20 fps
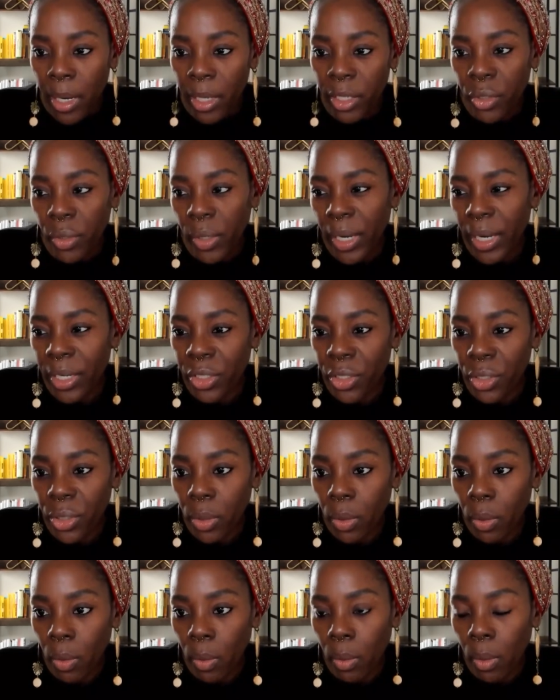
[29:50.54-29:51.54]

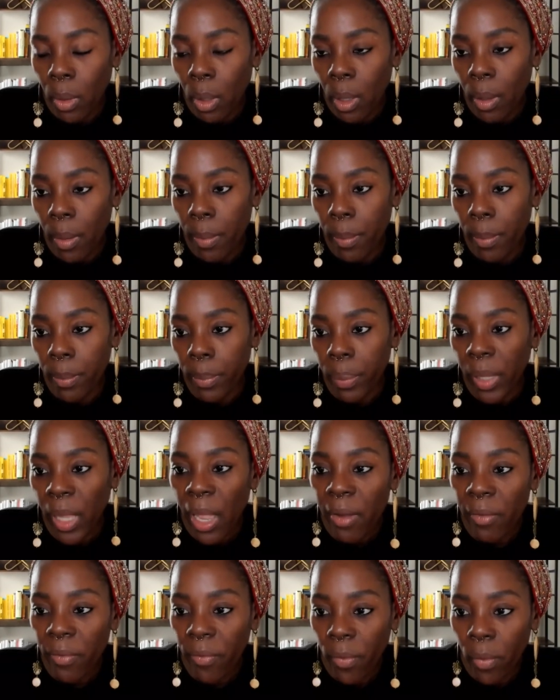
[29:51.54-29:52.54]
educational
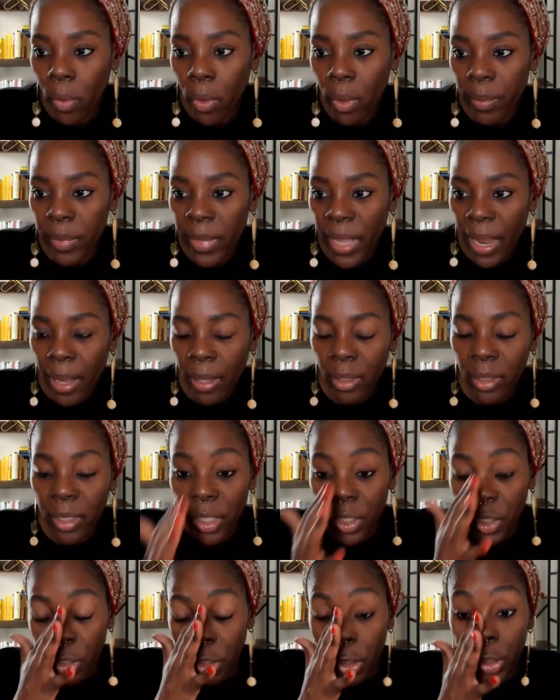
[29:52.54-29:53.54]
platform that
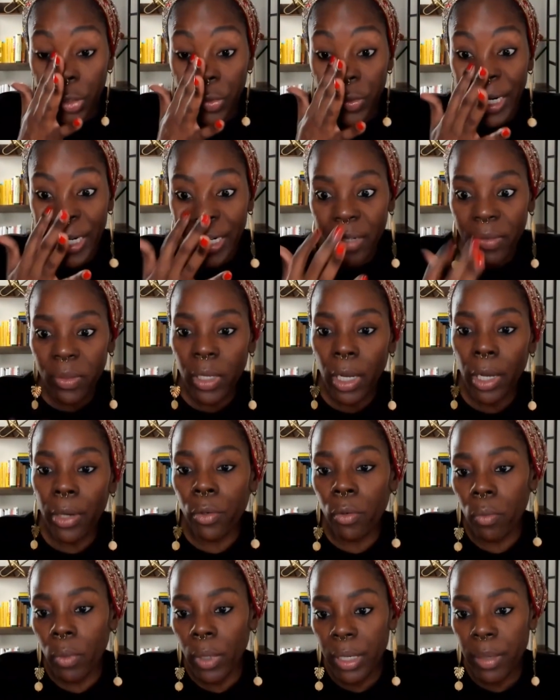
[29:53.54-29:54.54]
teaches creatives how
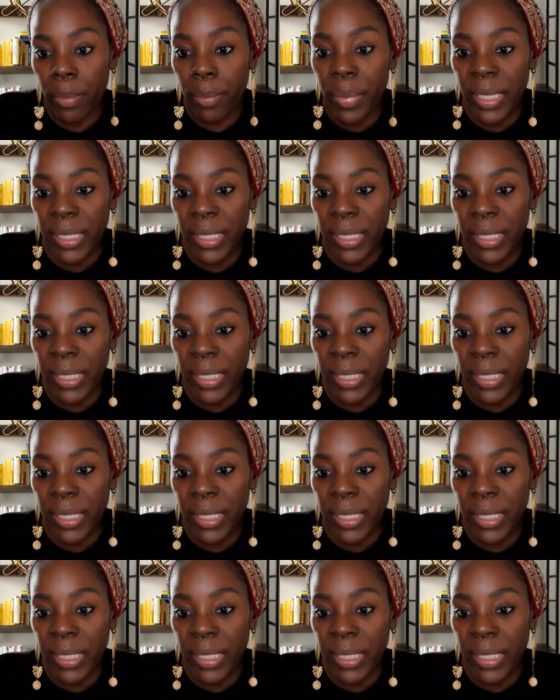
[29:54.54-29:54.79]
to run a